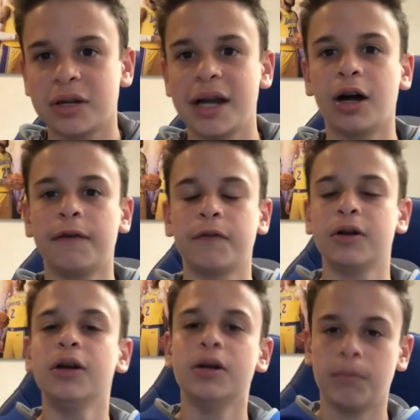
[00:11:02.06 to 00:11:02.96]
trade
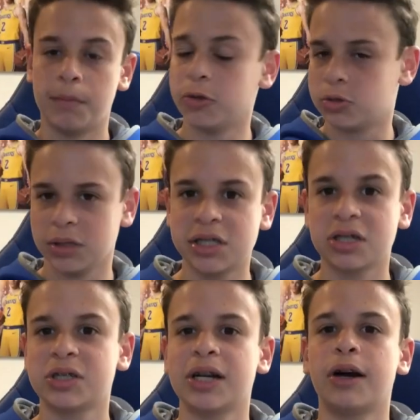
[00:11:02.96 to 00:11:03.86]
offer, the most
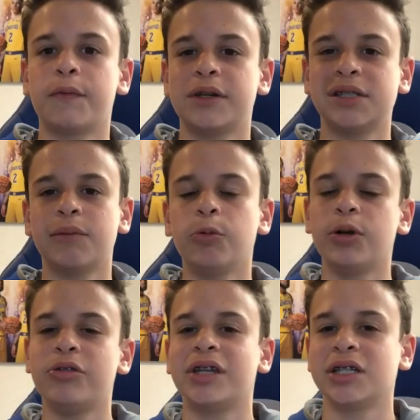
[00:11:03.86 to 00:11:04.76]
realistic trade offer, and tell me
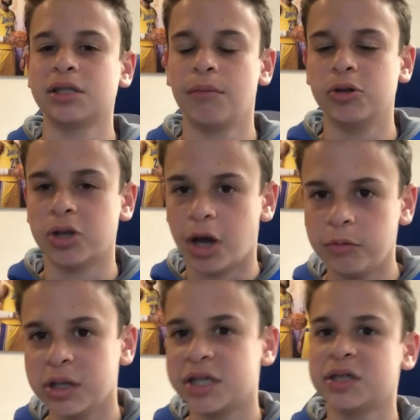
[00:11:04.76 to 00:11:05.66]
what you think is the most
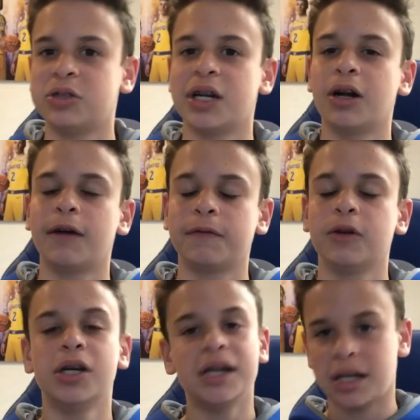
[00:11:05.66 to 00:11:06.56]
unrealistic trade offer.